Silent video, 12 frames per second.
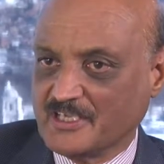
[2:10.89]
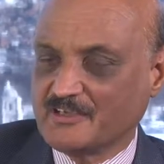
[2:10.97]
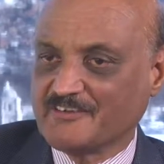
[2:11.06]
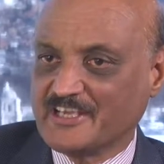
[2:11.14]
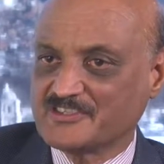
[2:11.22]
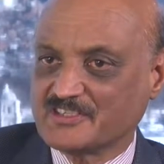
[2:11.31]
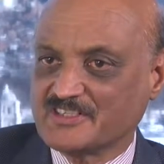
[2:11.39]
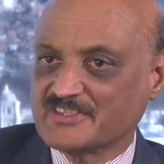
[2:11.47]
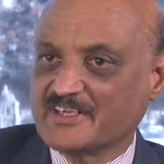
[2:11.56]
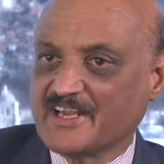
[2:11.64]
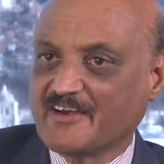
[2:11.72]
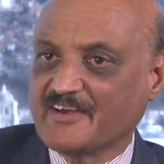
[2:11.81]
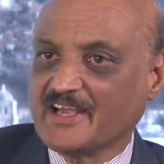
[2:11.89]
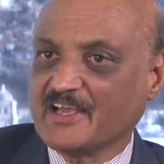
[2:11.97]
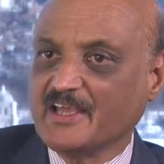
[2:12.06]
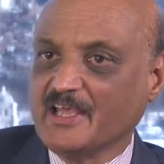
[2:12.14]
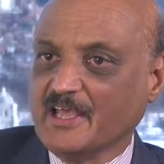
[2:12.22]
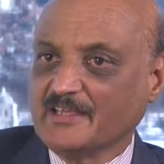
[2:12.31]
Innovation is an area
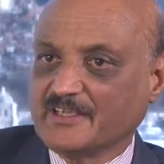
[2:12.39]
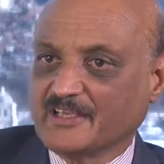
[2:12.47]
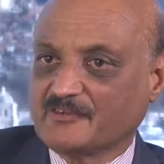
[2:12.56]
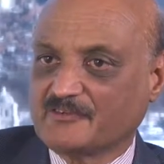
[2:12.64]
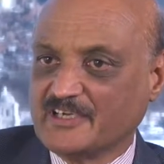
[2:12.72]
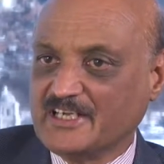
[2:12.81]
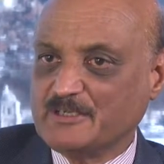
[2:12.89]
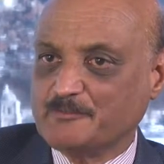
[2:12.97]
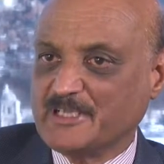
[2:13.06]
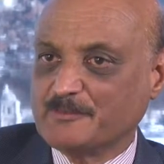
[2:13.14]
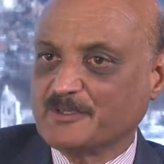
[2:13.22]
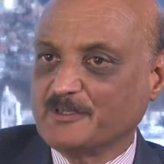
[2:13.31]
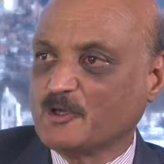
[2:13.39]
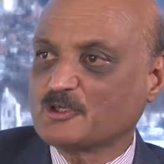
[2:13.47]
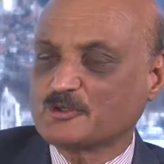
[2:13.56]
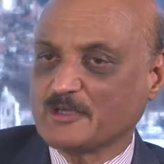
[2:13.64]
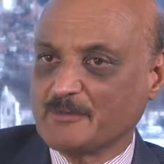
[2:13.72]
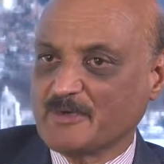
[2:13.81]
that really people look
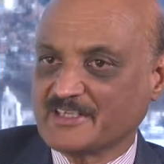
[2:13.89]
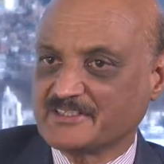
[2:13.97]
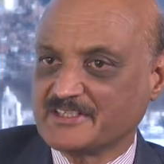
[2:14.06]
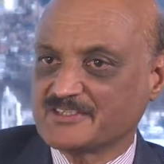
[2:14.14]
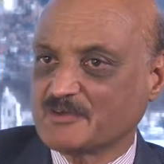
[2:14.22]
to M I T.